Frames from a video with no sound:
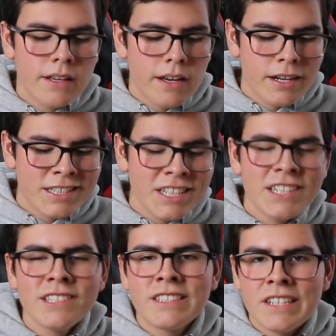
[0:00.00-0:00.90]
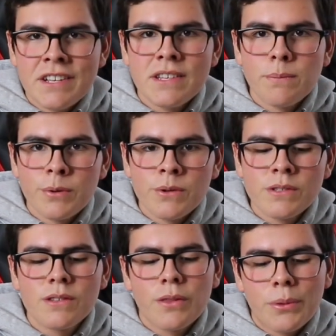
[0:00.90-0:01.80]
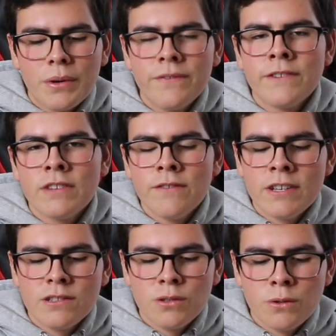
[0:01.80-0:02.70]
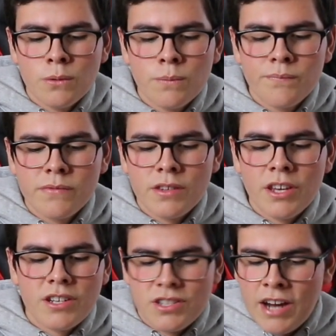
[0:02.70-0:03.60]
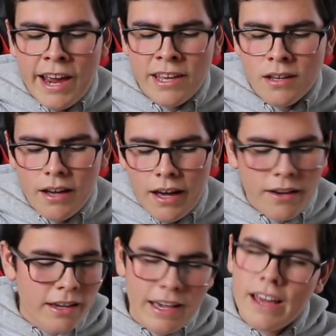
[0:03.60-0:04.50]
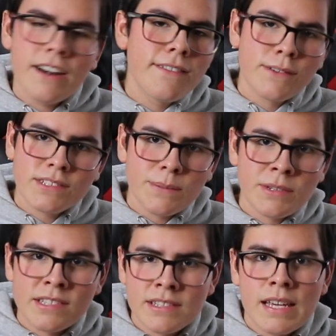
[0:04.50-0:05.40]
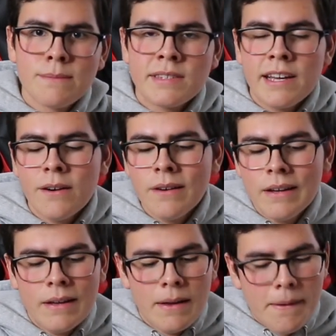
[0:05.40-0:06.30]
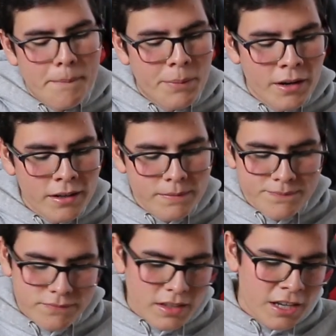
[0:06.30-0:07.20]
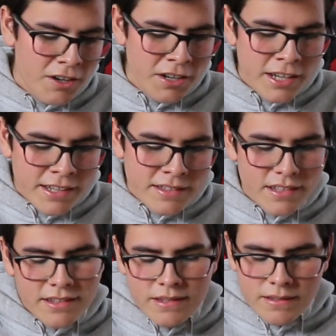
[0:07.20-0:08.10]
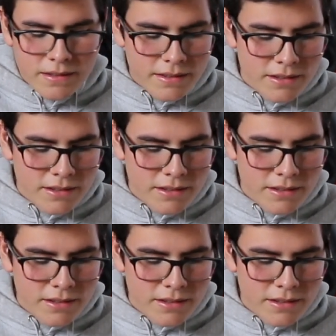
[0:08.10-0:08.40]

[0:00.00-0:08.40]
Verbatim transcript: Adidas Yeezy Boost 350 V2 Yeshaya. Okay, I don't even know what's up with these names now, but here it is. It's